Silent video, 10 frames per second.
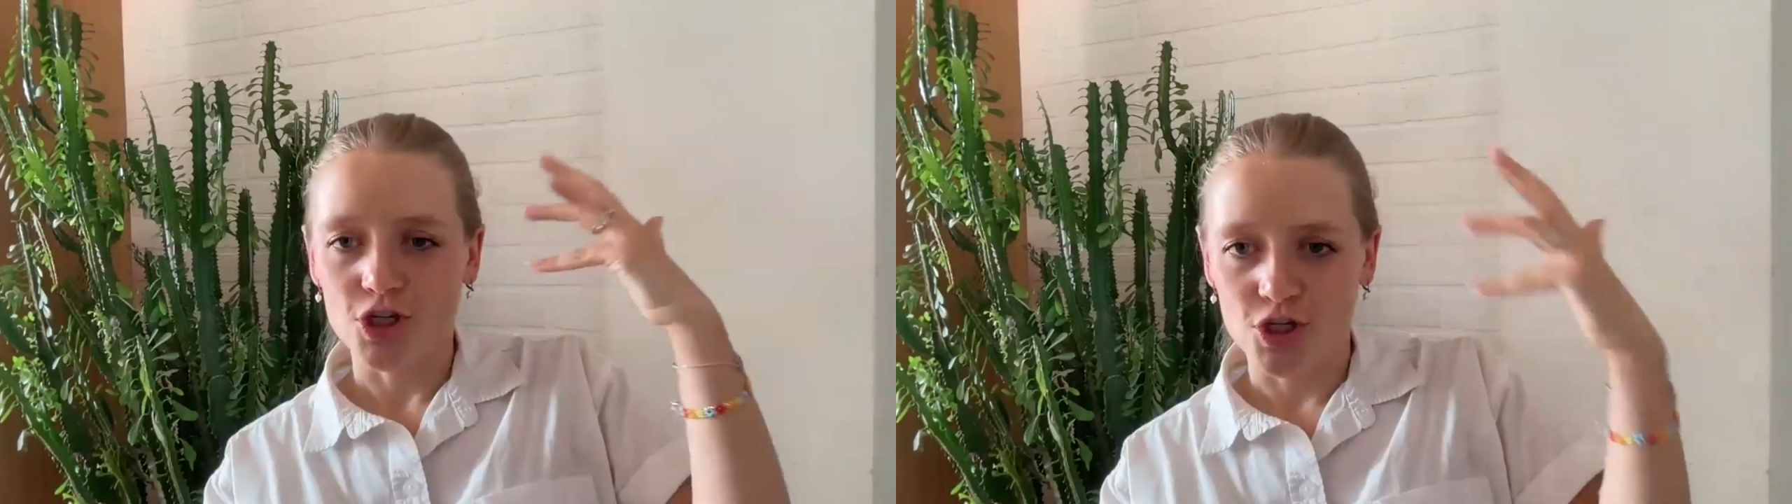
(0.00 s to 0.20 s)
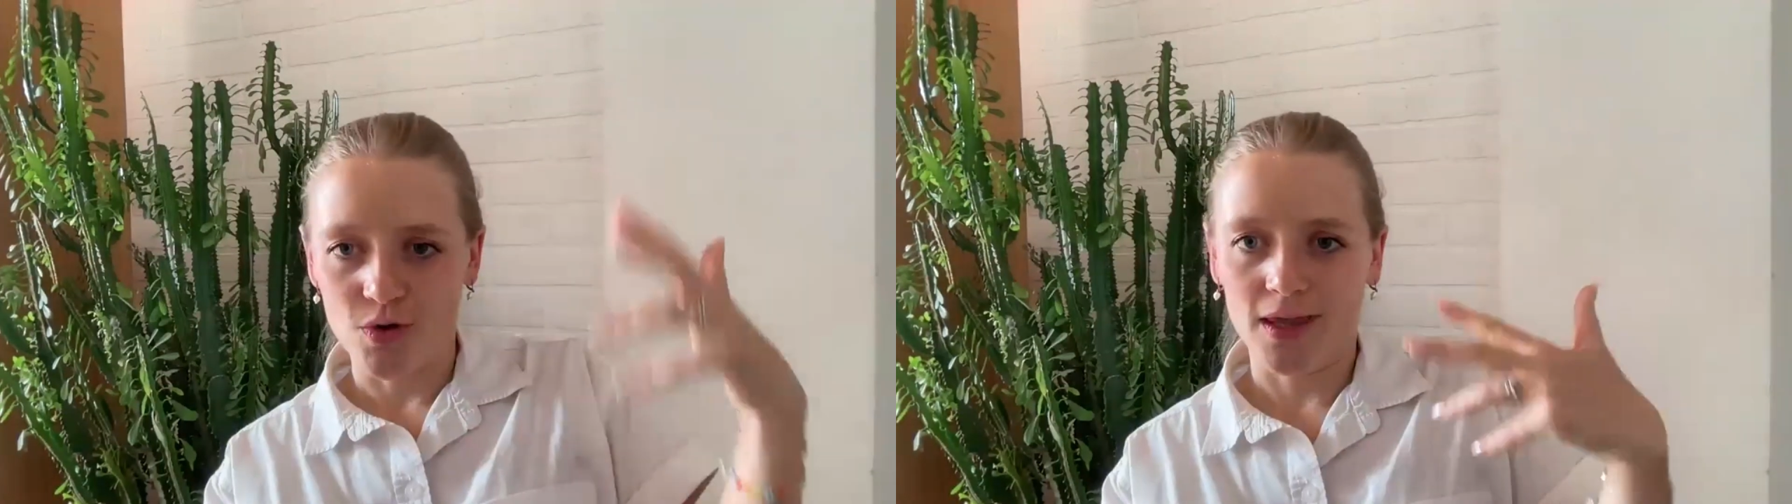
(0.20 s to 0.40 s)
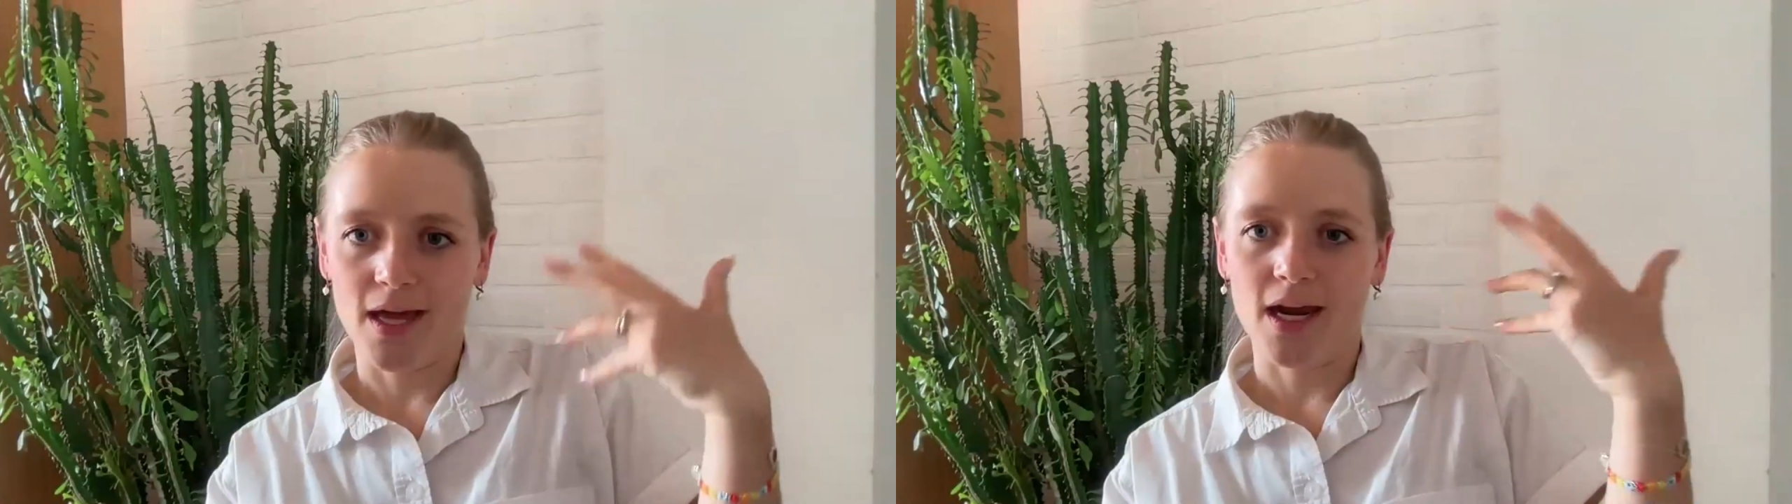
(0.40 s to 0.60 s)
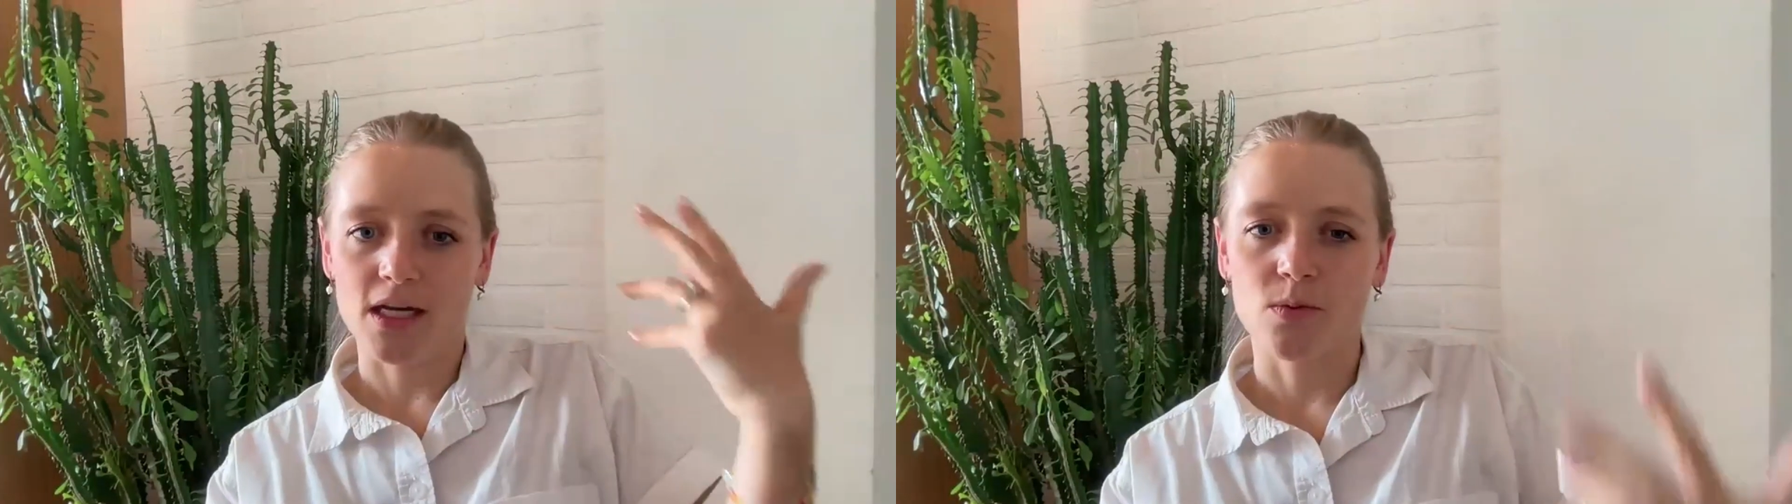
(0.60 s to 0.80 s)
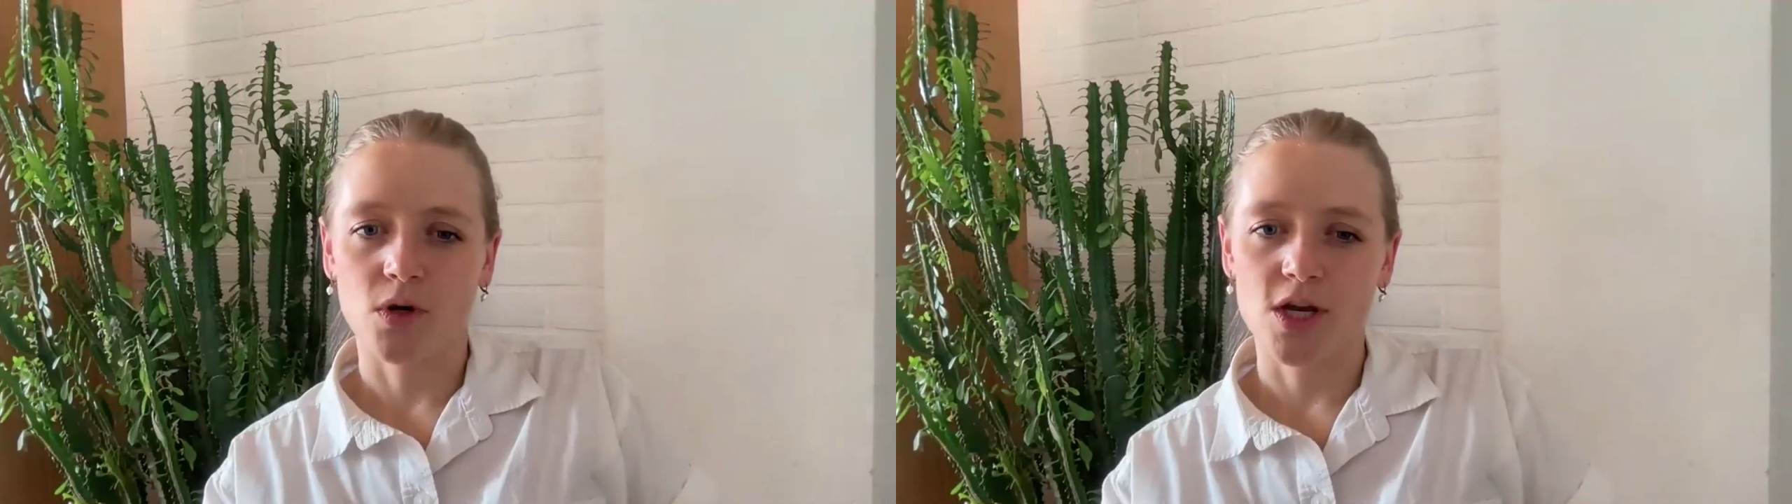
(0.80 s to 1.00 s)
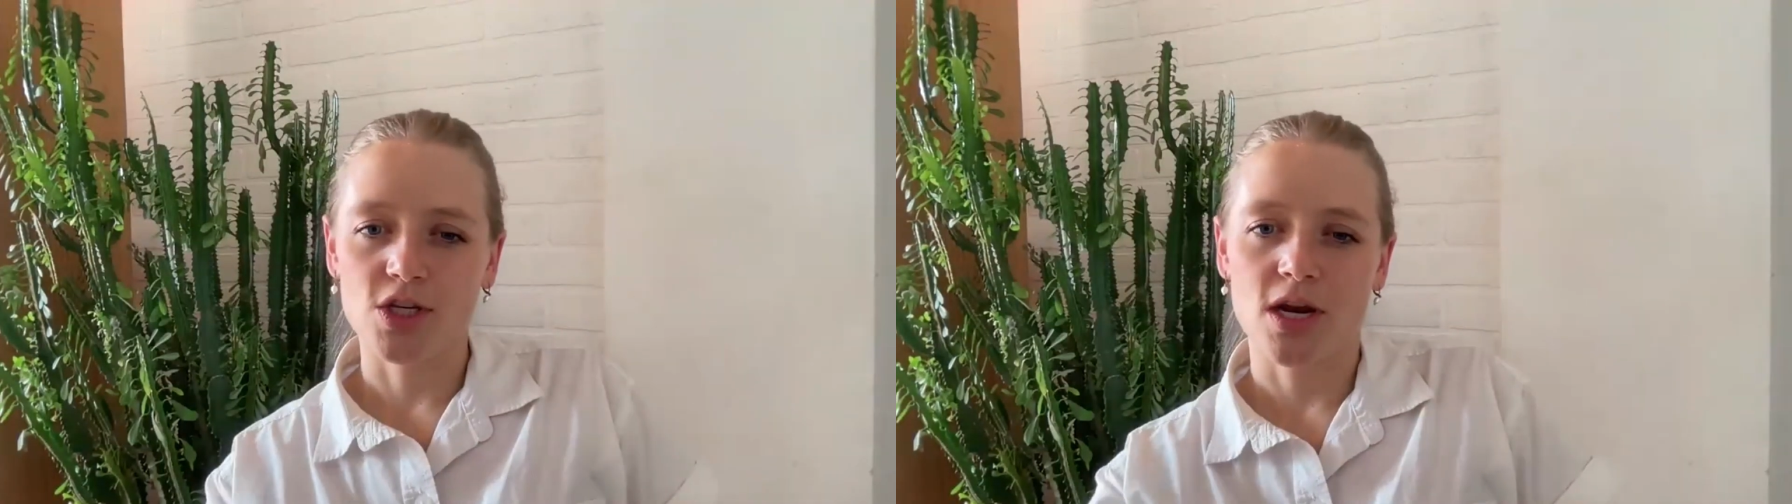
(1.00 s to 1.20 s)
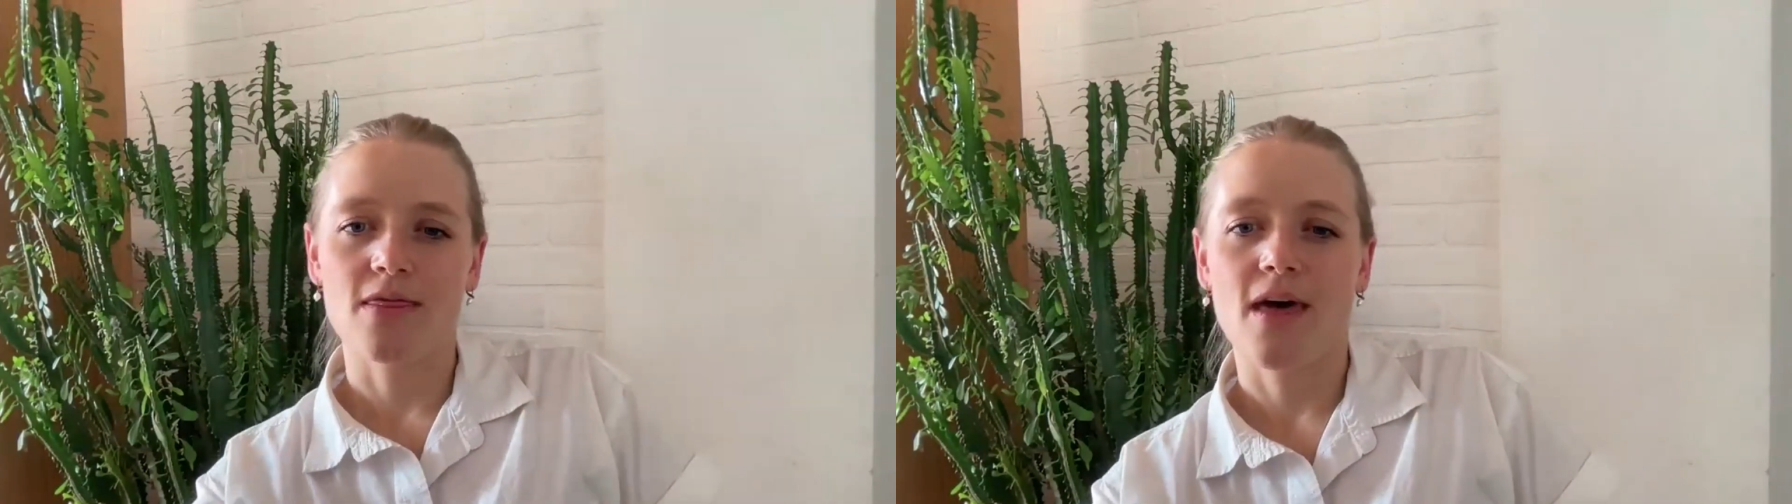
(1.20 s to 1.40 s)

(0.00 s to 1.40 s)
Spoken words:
doing that exploration